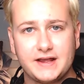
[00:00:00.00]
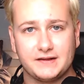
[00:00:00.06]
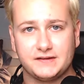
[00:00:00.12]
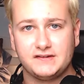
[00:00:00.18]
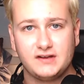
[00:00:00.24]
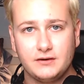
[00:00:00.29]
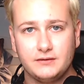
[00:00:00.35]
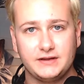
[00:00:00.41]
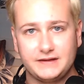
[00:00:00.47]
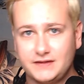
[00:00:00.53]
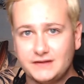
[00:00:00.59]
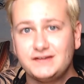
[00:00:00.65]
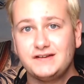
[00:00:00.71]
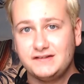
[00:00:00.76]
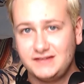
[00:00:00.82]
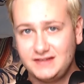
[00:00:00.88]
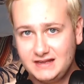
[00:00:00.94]
a ser- like
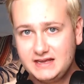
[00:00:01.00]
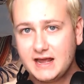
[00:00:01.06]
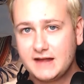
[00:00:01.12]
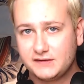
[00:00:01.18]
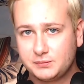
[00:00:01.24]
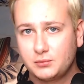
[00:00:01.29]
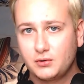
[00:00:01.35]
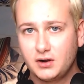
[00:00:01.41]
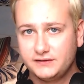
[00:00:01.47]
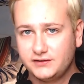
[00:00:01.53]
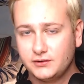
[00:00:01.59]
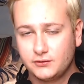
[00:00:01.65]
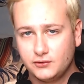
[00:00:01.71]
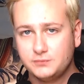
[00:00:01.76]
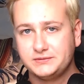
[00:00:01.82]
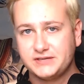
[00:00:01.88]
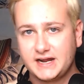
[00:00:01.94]
this is the Esperanto
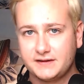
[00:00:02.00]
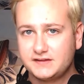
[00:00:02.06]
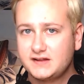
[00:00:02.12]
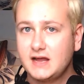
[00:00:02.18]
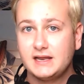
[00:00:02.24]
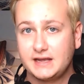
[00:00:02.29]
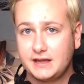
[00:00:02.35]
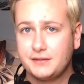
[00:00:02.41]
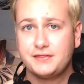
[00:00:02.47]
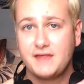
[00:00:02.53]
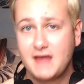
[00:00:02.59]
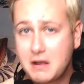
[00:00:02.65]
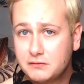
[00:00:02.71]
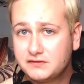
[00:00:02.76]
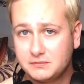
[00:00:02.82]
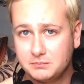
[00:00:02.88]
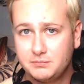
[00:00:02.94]
group chat. It's got like a
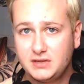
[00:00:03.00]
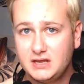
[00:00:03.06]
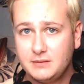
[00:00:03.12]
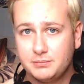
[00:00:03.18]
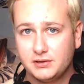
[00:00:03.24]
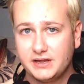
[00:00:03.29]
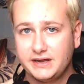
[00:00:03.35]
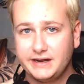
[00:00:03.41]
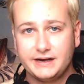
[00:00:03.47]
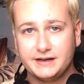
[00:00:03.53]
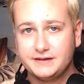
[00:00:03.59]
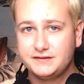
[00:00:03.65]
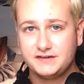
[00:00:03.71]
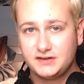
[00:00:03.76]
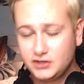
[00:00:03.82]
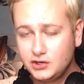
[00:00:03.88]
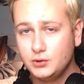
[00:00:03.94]
thousand people in it.
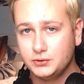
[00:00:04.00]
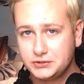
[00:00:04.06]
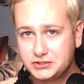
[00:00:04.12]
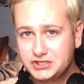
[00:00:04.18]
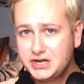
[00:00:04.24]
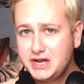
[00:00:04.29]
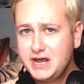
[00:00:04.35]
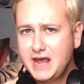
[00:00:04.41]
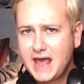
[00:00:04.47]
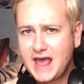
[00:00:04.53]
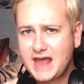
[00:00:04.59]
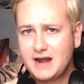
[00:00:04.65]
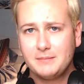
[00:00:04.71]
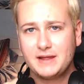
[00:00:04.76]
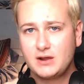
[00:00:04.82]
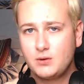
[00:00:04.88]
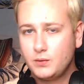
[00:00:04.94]
It's huge, and
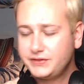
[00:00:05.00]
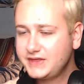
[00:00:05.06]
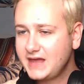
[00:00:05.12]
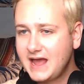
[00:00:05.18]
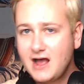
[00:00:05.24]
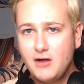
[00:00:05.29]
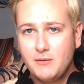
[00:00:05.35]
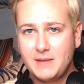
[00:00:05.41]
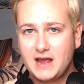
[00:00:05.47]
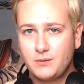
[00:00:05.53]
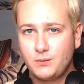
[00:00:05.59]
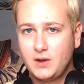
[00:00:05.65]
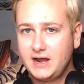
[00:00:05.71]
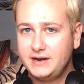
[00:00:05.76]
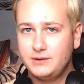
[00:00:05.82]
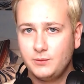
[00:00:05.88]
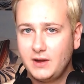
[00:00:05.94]
I'm like, what the hell, man?
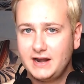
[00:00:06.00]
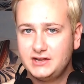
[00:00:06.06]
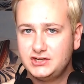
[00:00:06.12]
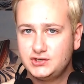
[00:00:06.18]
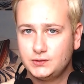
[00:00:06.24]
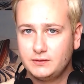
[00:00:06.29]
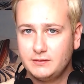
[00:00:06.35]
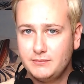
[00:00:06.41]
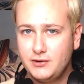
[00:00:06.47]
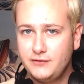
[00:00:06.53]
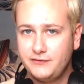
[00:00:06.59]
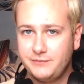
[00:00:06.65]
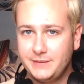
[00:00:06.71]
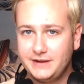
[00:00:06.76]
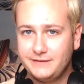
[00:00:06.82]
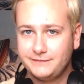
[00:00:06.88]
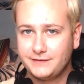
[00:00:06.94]
Why did why did you remove
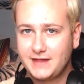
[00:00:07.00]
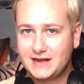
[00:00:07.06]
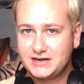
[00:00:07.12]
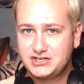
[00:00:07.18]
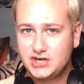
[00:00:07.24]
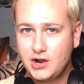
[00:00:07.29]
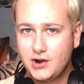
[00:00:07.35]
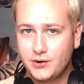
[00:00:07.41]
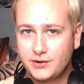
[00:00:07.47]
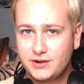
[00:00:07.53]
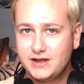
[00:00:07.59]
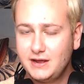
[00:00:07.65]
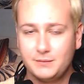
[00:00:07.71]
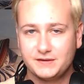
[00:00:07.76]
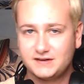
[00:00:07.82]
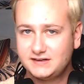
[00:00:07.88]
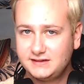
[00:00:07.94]
me for that joke?
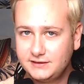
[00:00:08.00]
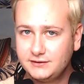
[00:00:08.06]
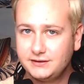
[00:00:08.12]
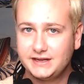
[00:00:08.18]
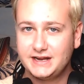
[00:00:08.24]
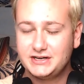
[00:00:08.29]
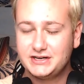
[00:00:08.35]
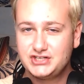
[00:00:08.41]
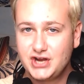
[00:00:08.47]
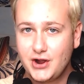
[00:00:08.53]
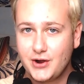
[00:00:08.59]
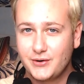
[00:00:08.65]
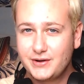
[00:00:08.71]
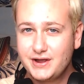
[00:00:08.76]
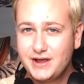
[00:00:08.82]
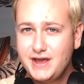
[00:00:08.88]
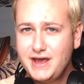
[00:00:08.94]
It was clearly a
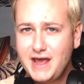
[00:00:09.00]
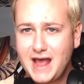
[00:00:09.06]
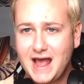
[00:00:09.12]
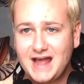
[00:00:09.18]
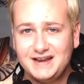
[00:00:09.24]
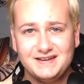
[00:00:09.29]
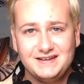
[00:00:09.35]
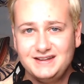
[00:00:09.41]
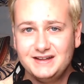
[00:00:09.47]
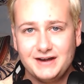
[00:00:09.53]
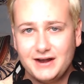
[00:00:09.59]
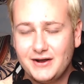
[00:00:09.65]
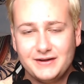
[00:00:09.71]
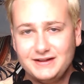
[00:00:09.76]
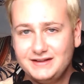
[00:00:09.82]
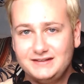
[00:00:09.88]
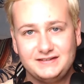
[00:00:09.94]
joke, and you
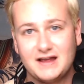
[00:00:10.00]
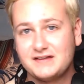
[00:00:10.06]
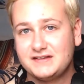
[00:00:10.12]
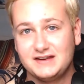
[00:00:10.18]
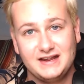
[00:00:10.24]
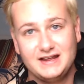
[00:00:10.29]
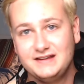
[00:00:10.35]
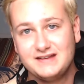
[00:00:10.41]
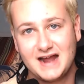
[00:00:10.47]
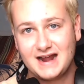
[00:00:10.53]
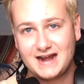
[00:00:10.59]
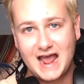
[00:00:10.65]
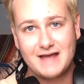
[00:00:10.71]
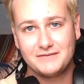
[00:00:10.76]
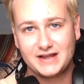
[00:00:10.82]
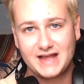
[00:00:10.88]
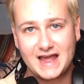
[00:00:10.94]
know, it doesn't. He's not
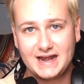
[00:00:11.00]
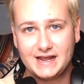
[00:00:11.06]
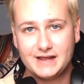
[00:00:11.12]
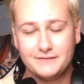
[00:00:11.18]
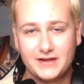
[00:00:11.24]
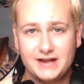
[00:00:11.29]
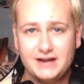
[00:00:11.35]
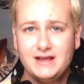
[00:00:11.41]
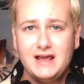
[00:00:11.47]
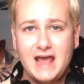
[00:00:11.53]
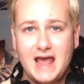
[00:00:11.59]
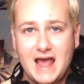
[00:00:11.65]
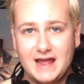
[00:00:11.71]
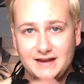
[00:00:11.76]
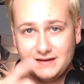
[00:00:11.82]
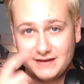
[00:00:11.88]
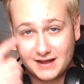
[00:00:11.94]
having any of it.
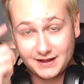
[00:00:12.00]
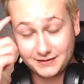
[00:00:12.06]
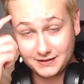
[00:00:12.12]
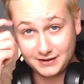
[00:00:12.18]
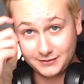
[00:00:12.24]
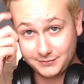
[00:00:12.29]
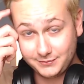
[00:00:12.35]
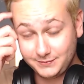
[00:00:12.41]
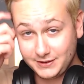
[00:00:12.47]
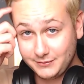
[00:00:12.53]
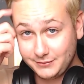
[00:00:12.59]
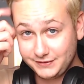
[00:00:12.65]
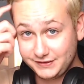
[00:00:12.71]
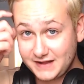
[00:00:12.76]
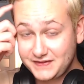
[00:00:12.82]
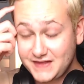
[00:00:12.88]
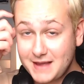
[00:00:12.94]
And uh, it it
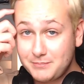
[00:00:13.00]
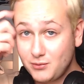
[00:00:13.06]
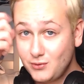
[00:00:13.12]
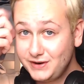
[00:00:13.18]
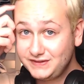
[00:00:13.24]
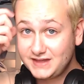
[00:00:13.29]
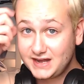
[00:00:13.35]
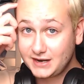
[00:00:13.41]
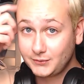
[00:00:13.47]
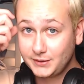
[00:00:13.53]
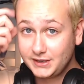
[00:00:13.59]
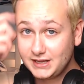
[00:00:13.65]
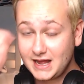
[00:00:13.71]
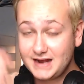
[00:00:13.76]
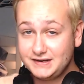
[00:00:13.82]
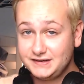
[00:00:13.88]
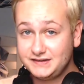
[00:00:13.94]
was at that point that I
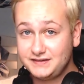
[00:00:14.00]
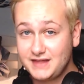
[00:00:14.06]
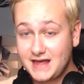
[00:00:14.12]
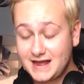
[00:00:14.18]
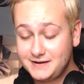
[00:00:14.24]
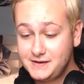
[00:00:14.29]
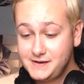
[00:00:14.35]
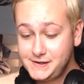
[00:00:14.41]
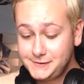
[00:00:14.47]
realized that.